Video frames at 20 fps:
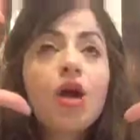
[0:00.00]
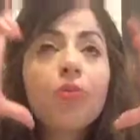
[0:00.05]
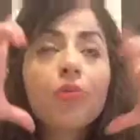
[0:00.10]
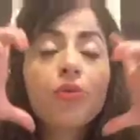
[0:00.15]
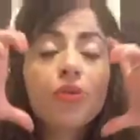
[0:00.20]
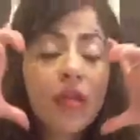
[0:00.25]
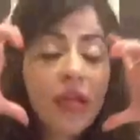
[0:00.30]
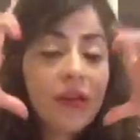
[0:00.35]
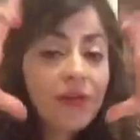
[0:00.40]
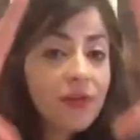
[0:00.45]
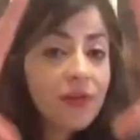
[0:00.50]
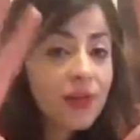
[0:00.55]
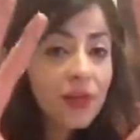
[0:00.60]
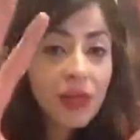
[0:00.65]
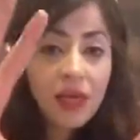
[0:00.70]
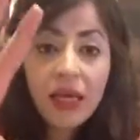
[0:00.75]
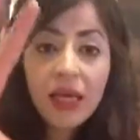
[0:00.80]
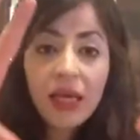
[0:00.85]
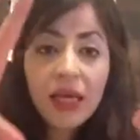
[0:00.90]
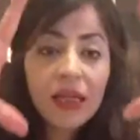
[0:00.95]
put
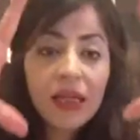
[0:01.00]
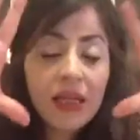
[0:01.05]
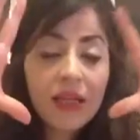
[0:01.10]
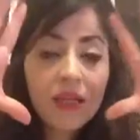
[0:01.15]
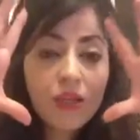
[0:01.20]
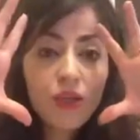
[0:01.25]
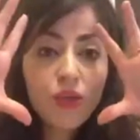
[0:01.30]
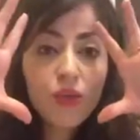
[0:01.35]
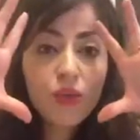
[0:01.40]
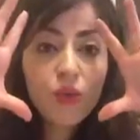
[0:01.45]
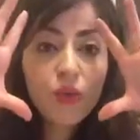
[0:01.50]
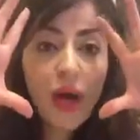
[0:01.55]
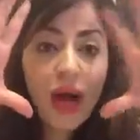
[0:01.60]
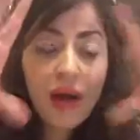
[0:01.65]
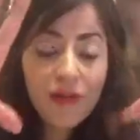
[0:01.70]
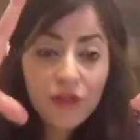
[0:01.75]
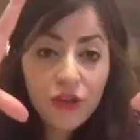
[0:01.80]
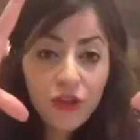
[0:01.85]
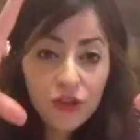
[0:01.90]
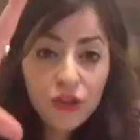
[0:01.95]
everything that you
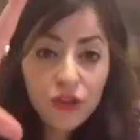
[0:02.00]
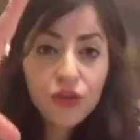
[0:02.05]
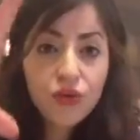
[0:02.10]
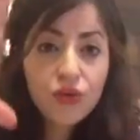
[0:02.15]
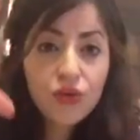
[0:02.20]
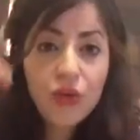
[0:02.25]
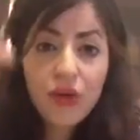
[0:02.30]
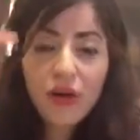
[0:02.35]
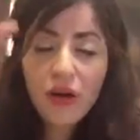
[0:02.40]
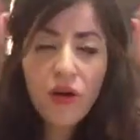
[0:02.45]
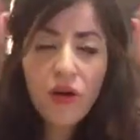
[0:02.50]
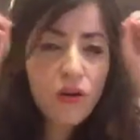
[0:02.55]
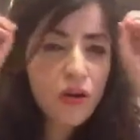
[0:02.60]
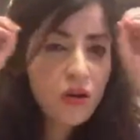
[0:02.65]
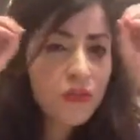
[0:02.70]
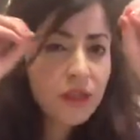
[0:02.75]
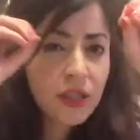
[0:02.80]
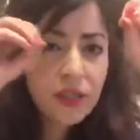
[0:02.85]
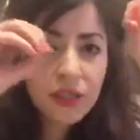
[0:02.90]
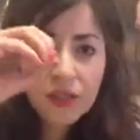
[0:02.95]
have to do, all
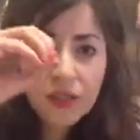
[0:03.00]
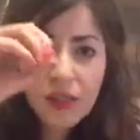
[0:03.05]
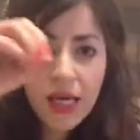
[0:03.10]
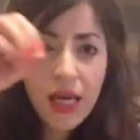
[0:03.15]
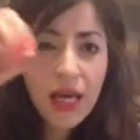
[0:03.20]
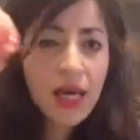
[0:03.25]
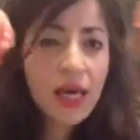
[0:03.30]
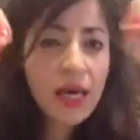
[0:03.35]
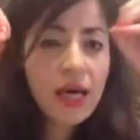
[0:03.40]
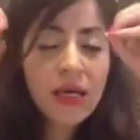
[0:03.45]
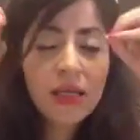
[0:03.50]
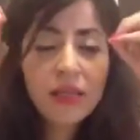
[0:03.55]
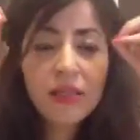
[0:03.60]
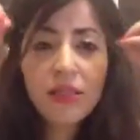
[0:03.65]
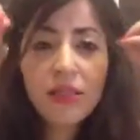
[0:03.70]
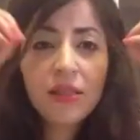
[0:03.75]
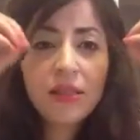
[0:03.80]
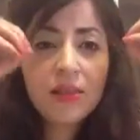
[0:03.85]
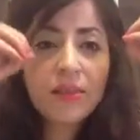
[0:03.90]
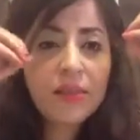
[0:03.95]
of the
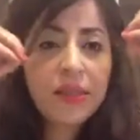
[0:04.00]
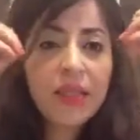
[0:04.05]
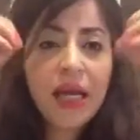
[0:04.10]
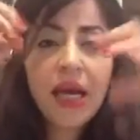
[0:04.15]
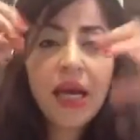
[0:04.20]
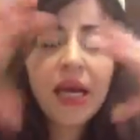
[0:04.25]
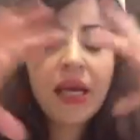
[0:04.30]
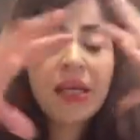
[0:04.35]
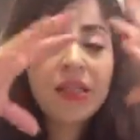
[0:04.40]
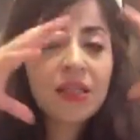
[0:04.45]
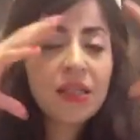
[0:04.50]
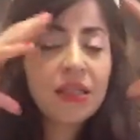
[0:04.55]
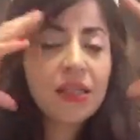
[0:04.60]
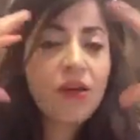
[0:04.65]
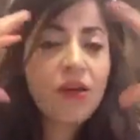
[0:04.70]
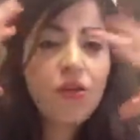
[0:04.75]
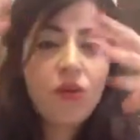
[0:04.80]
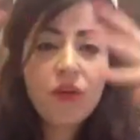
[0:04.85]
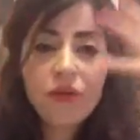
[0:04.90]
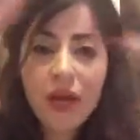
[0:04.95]
test dates and
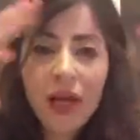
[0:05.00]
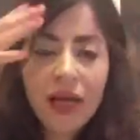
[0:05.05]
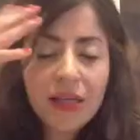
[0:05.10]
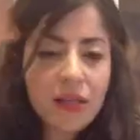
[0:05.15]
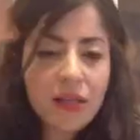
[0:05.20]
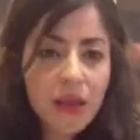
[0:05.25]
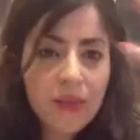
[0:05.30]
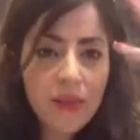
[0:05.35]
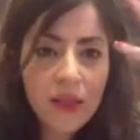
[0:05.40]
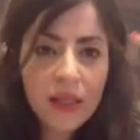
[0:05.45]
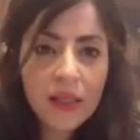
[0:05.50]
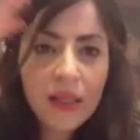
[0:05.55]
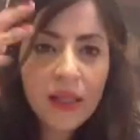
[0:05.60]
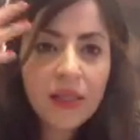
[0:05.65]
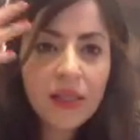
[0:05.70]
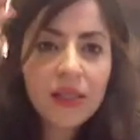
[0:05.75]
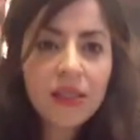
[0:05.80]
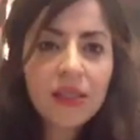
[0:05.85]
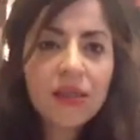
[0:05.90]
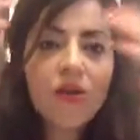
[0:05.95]
all of the assignment
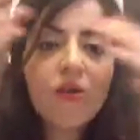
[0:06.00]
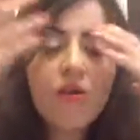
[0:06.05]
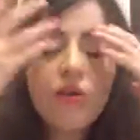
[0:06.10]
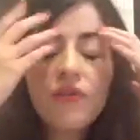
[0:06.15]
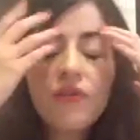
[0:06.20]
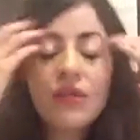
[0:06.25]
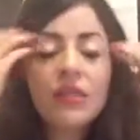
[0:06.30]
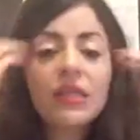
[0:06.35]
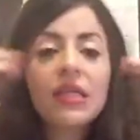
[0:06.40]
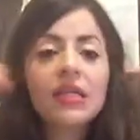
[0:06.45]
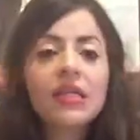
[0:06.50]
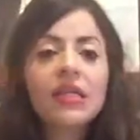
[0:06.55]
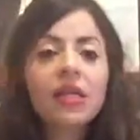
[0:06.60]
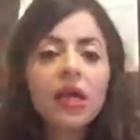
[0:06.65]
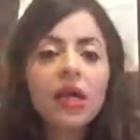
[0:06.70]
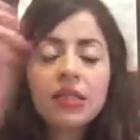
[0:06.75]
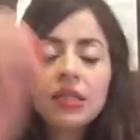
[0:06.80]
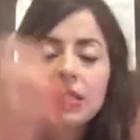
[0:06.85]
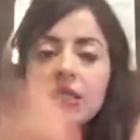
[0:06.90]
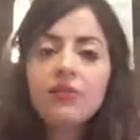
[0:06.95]
dates and all of the
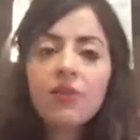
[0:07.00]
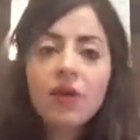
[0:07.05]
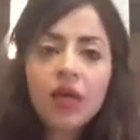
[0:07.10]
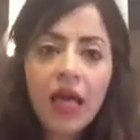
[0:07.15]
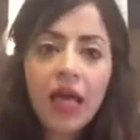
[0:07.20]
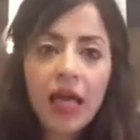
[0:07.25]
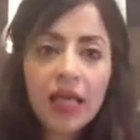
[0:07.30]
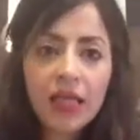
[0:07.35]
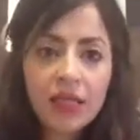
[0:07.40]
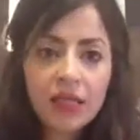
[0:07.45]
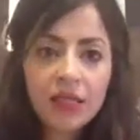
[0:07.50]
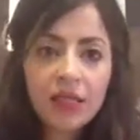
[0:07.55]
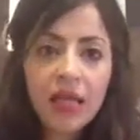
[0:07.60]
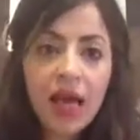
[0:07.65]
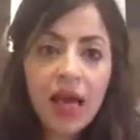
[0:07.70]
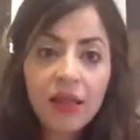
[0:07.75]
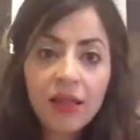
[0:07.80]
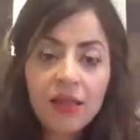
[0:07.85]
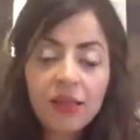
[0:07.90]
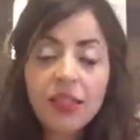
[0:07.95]
deadlines in one
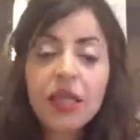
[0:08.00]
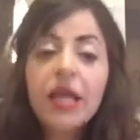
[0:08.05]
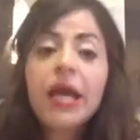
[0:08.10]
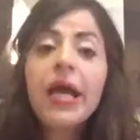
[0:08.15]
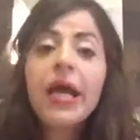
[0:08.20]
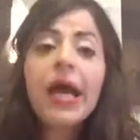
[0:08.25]
calendar,